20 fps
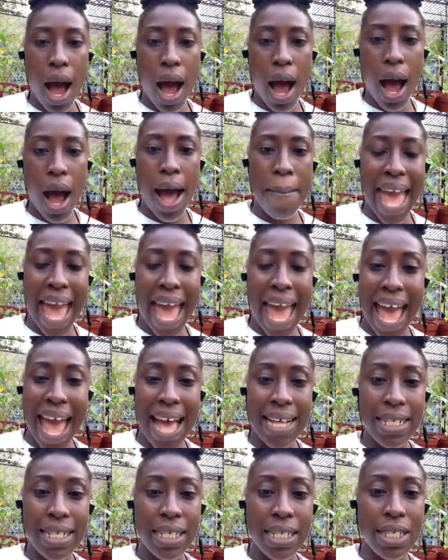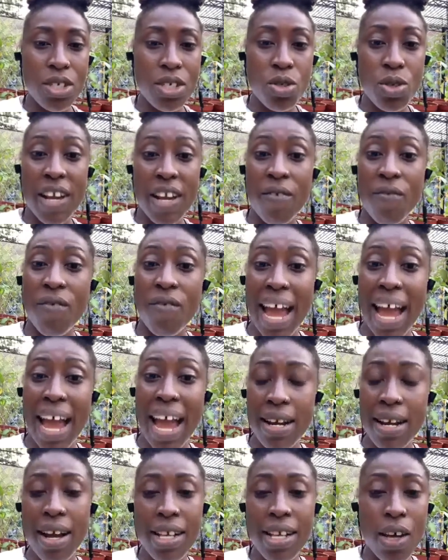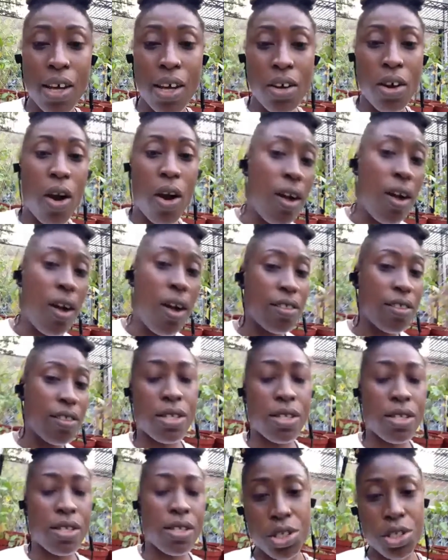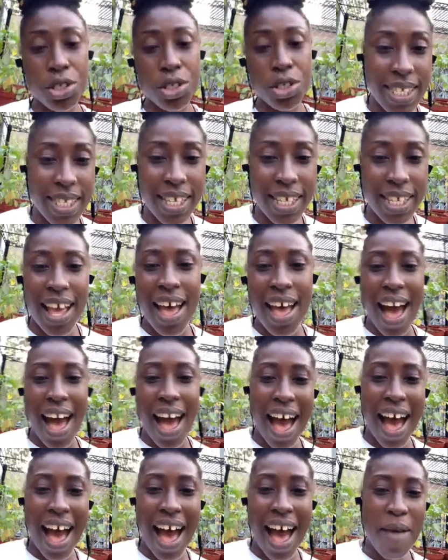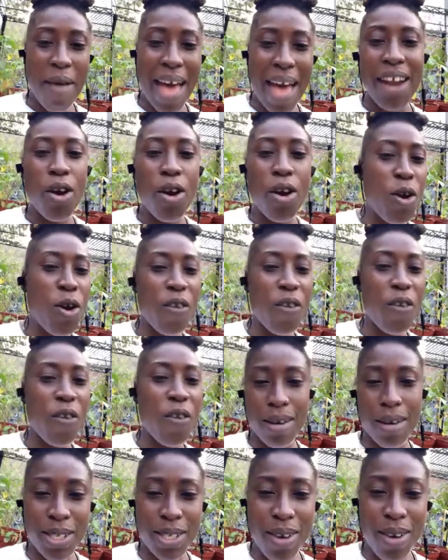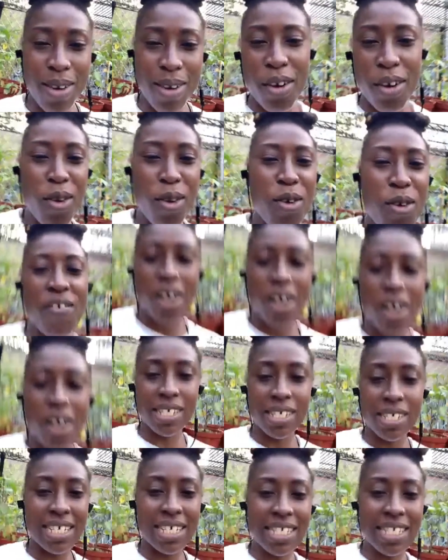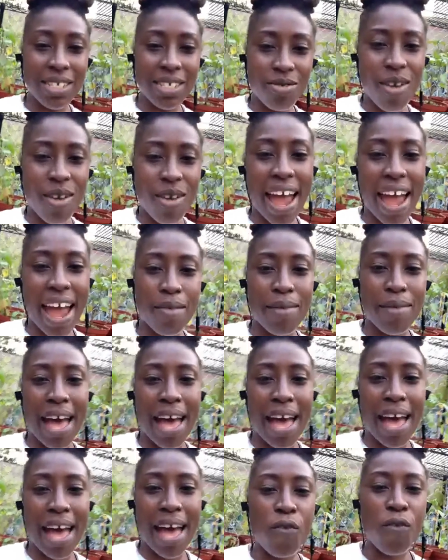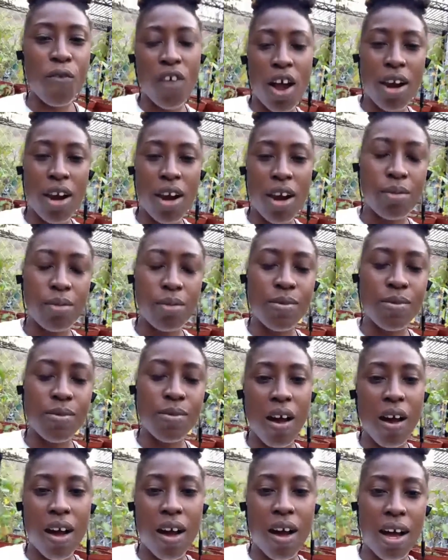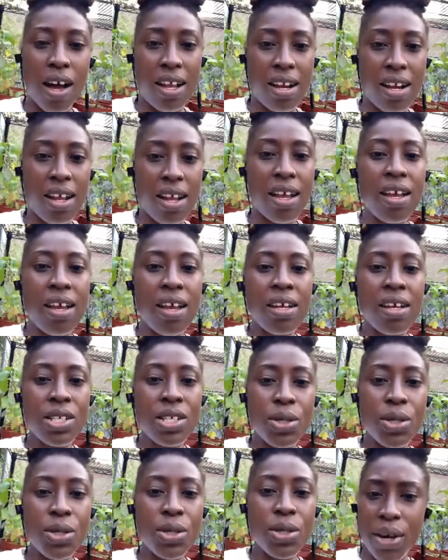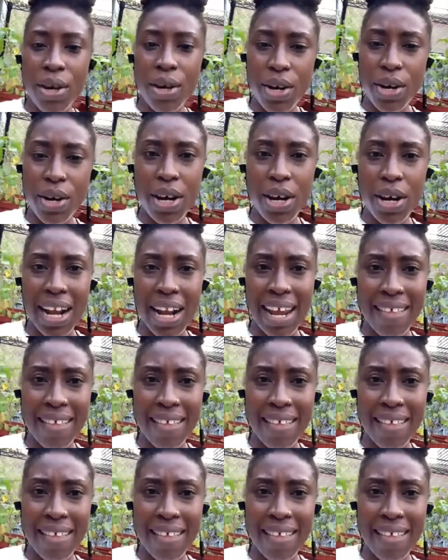And you can find us on all the socials at Oco Farms. So at Oco Farms on Instagram, at Oco Farms on Twitter, and I